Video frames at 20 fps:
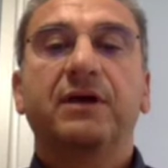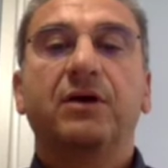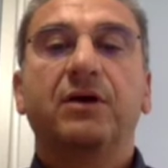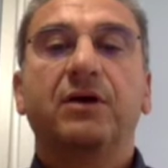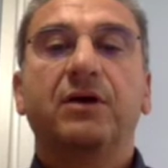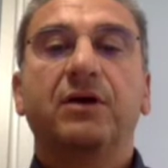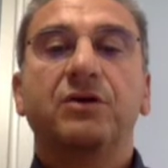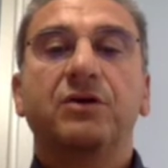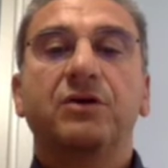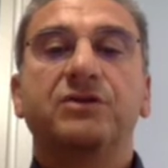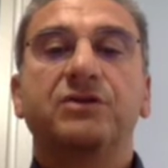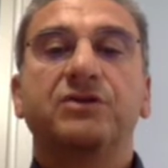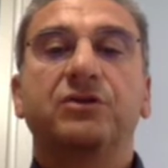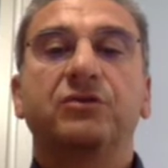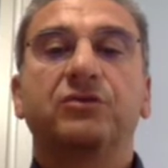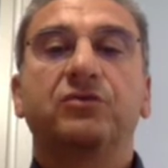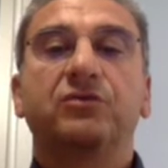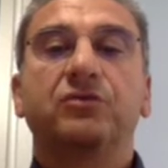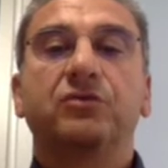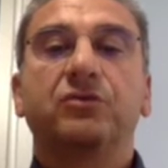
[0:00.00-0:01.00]
also
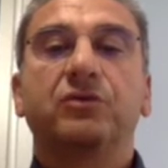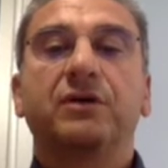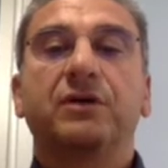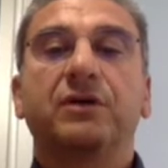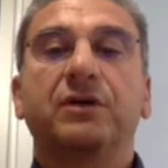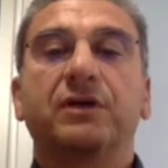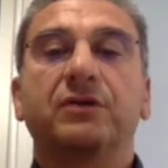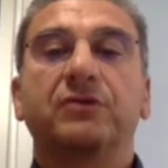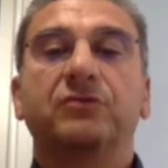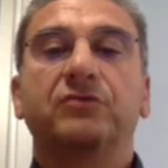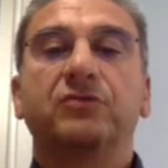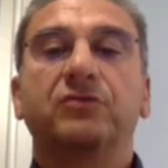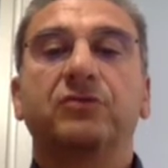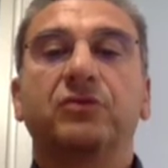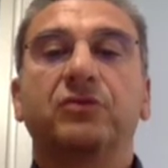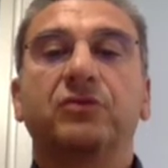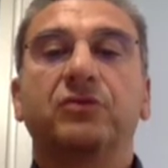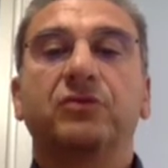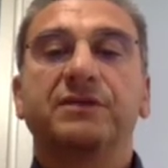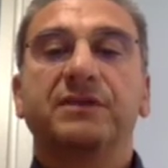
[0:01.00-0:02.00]
took into
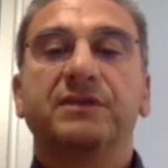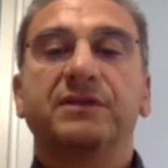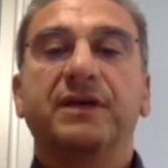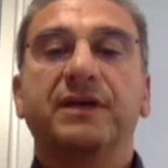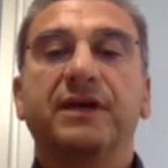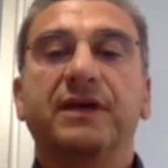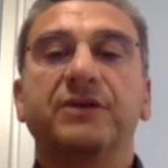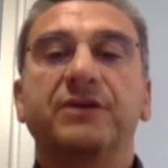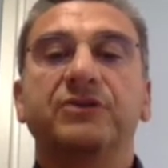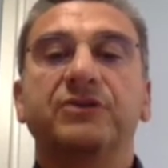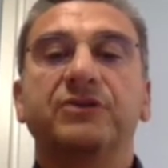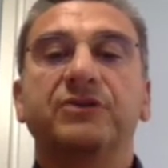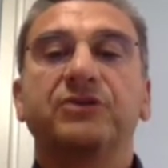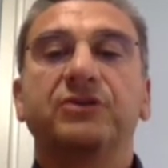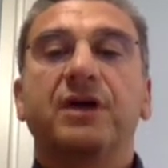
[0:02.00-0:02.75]
consideration